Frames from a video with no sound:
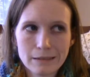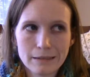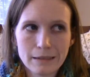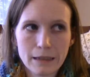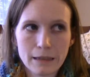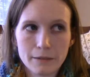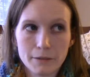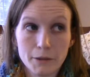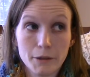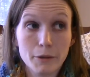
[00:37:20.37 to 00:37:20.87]
I
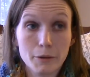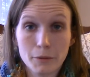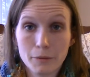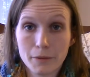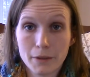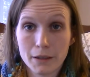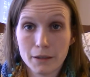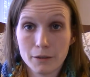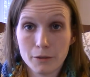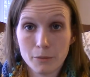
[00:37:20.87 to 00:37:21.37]
don't know,
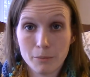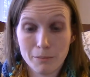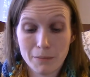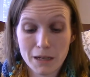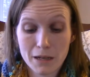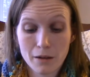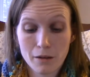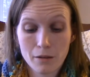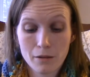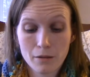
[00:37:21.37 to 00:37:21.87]
they don't
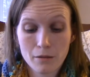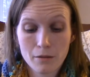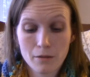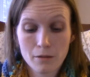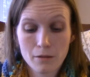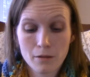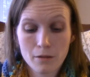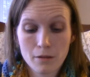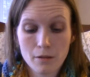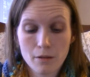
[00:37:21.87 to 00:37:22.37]
make
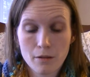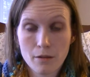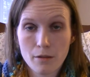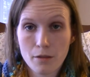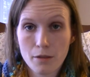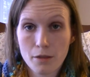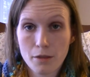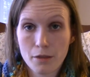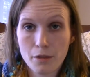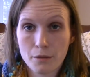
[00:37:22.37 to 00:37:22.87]

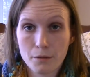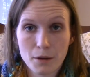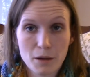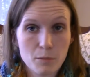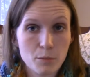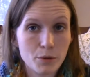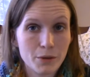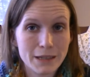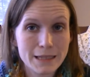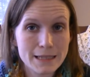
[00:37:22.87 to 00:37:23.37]

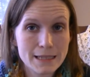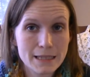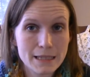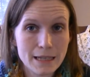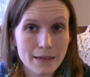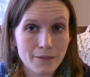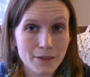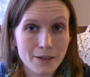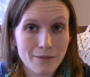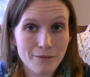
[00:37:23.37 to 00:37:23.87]

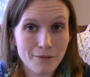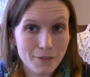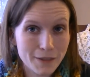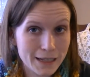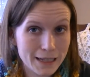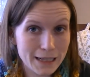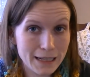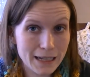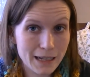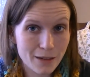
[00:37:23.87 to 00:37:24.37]

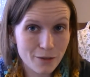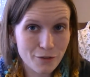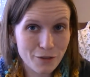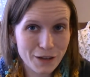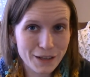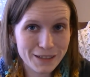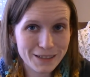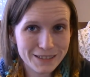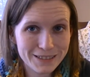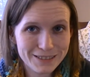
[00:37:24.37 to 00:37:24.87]
3.75
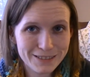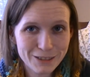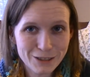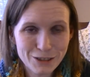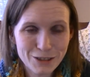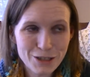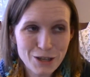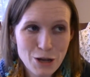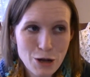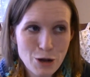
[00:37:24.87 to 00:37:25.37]

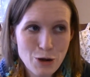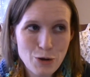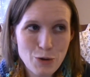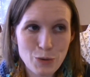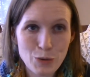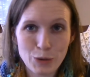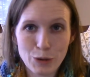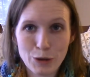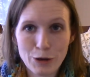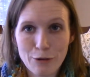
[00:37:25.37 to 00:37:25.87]

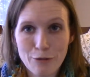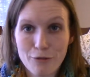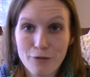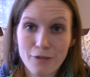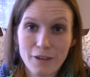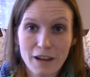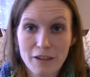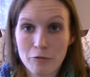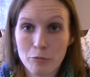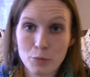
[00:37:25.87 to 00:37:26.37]
or
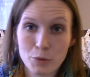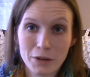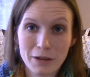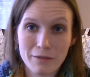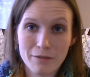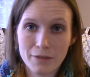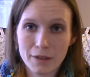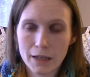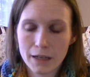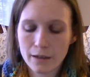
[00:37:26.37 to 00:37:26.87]
5.5
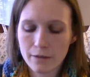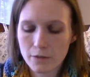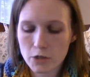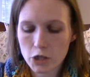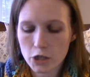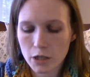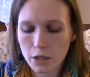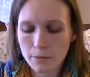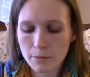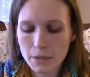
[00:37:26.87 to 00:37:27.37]

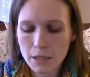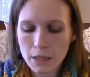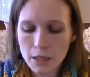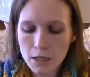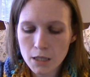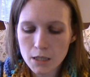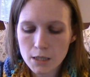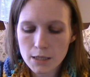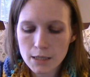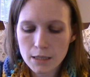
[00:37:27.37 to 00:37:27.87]
charms.
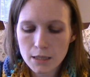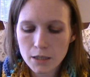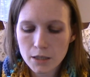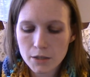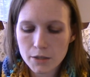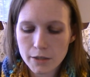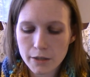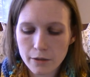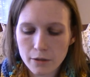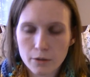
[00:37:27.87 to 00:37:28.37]

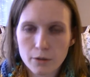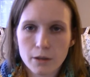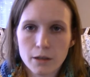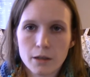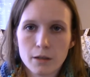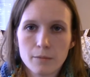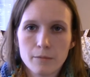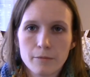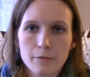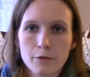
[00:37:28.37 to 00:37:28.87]
So
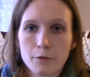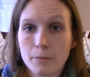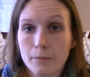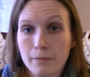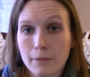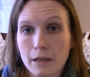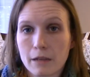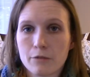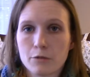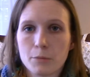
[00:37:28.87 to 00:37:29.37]
for
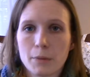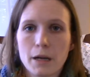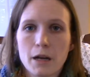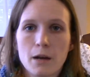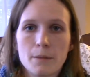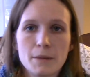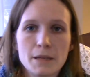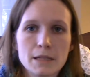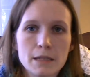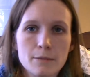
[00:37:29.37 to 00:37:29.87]
my
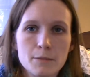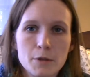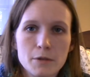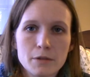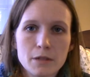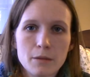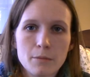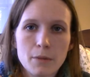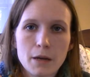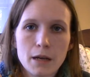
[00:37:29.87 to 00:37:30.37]
Almies, I'm
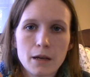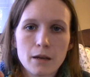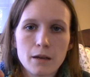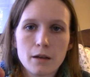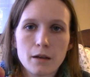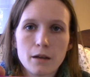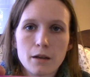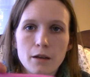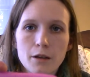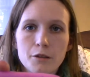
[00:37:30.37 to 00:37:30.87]
using my
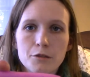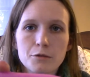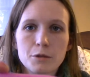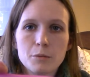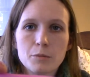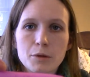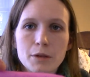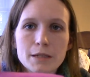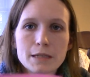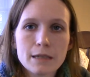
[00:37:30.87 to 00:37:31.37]

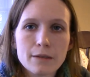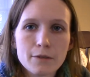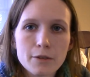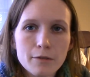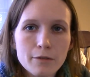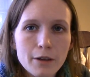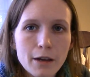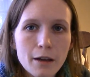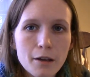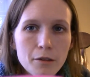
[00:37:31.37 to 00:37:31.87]

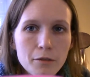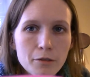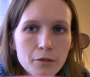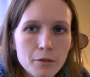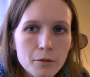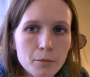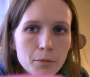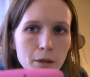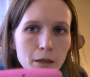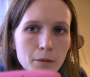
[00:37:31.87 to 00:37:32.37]
3.75
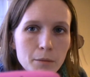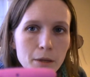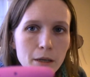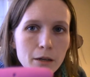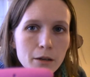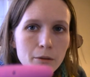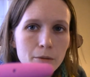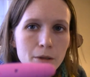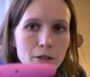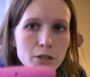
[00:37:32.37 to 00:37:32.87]

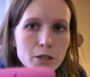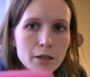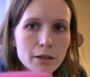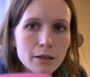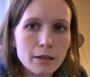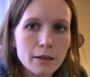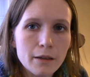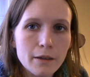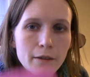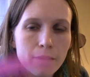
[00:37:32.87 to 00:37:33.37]
millimeter, which
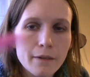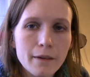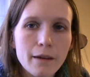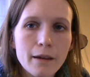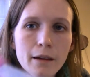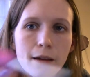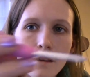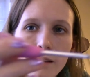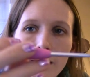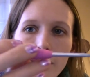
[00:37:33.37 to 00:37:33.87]
is
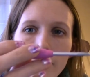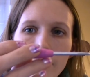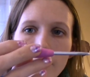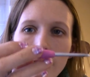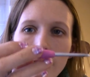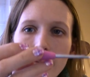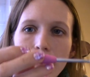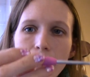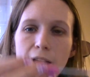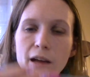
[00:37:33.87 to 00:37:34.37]
an
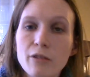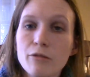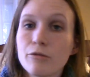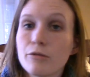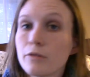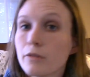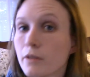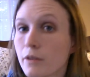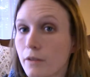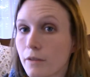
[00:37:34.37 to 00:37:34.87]

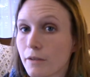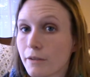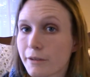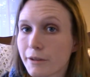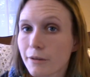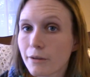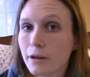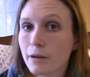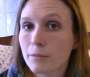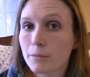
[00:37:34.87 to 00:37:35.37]
F.
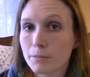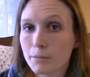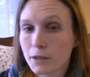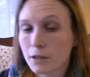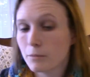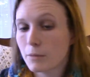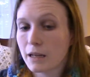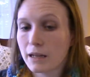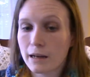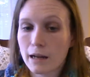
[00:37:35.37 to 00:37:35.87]
So I'm going
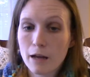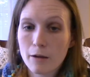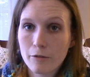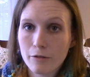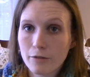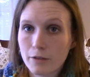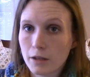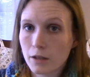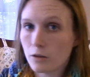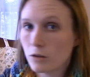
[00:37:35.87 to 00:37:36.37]
to make an
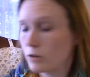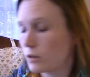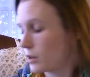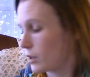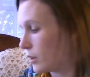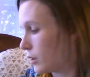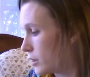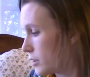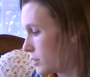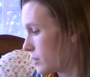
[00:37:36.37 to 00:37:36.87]
F and hook
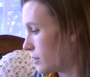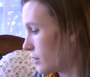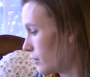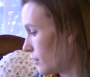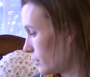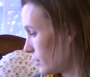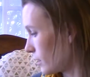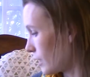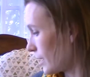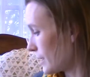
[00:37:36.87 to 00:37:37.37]
it onto the
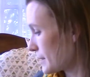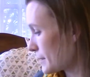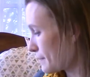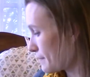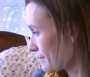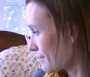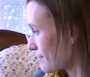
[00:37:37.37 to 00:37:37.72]
little guys.